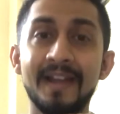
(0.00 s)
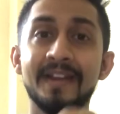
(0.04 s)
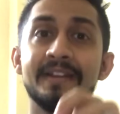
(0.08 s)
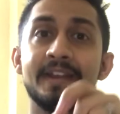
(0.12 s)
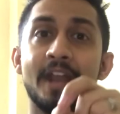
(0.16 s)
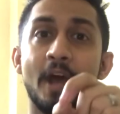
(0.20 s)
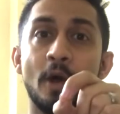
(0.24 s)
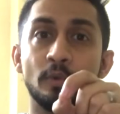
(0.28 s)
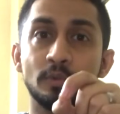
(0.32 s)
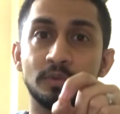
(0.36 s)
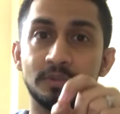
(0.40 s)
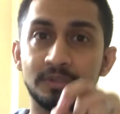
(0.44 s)

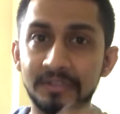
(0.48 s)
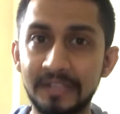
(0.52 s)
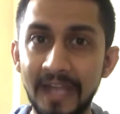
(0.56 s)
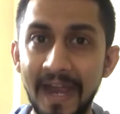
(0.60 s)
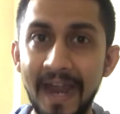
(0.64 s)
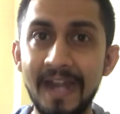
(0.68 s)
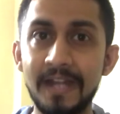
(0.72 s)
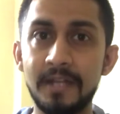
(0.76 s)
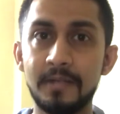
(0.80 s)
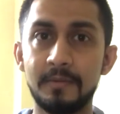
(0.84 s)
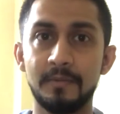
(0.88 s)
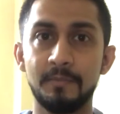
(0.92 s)
Now
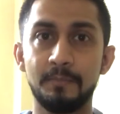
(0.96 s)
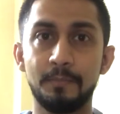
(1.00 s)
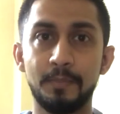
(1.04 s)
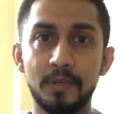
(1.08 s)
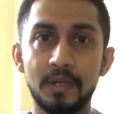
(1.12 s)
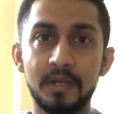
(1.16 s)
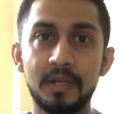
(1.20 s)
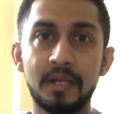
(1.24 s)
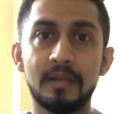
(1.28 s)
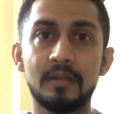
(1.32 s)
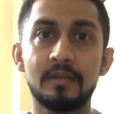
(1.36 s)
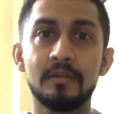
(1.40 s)
that
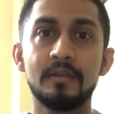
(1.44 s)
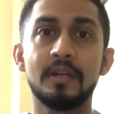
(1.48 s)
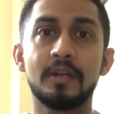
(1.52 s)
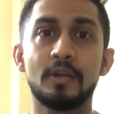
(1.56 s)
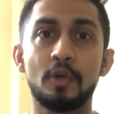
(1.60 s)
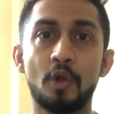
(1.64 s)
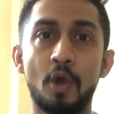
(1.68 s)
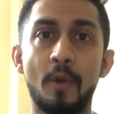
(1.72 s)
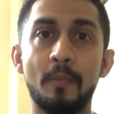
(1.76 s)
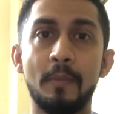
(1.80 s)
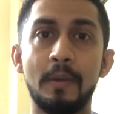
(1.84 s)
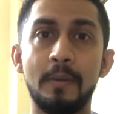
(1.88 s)
particular
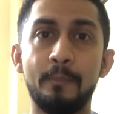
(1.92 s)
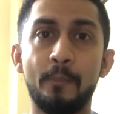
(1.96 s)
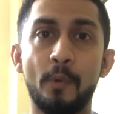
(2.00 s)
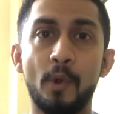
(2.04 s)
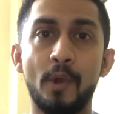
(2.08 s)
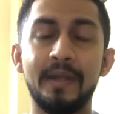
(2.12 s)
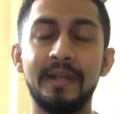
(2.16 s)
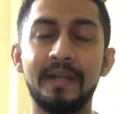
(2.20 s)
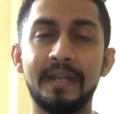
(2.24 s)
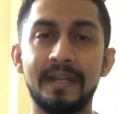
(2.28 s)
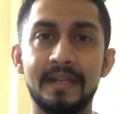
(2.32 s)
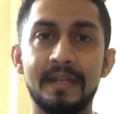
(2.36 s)
common
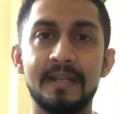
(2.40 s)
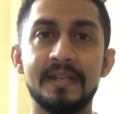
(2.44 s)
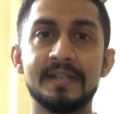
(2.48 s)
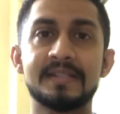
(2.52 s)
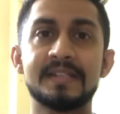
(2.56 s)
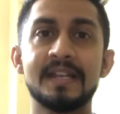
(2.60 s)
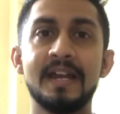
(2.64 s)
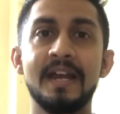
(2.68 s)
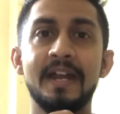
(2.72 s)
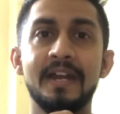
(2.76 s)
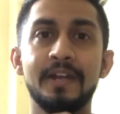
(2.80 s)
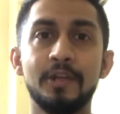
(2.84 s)
point
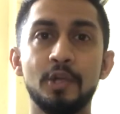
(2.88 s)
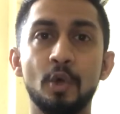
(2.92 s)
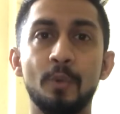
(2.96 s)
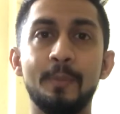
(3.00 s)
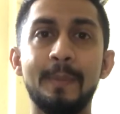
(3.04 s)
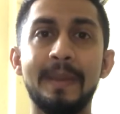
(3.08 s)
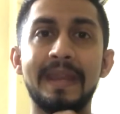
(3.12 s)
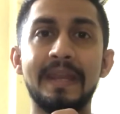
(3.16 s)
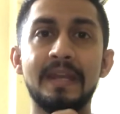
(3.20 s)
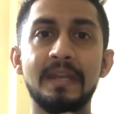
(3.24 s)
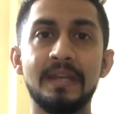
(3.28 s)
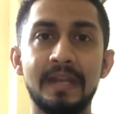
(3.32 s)
is
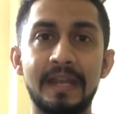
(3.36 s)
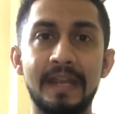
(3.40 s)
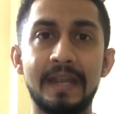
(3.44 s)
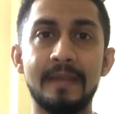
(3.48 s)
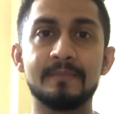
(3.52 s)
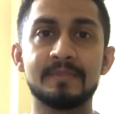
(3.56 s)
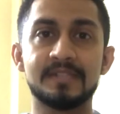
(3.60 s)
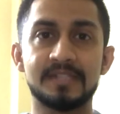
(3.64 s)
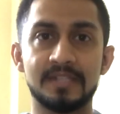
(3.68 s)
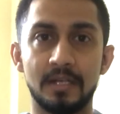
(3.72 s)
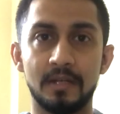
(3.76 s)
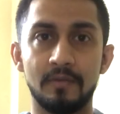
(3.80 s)
domain
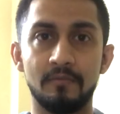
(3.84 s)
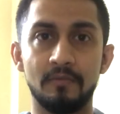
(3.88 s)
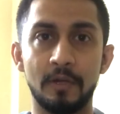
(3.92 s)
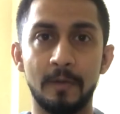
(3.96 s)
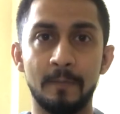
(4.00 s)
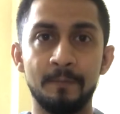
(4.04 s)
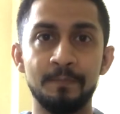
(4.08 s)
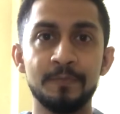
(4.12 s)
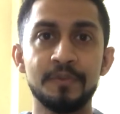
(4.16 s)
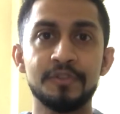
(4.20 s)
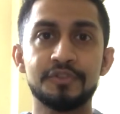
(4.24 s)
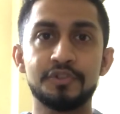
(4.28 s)
name server.
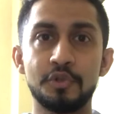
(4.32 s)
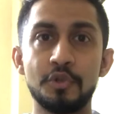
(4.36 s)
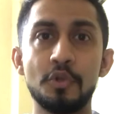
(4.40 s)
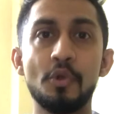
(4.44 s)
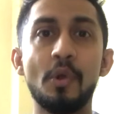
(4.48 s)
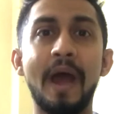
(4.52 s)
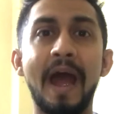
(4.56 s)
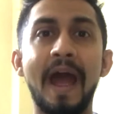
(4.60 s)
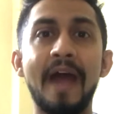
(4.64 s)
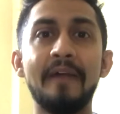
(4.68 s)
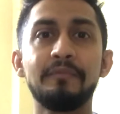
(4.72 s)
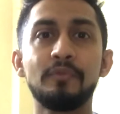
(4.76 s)
So
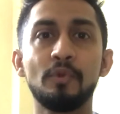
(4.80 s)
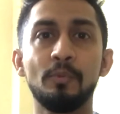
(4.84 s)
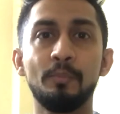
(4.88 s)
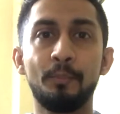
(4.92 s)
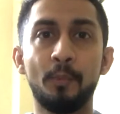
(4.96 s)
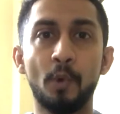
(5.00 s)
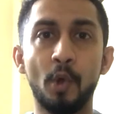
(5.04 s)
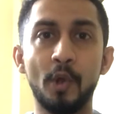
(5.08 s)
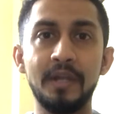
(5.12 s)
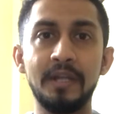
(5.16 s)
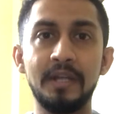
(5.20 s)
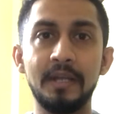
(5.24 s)
you have to
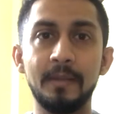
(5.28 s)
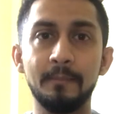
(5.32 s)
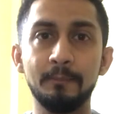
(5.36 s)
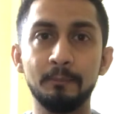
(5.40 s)
point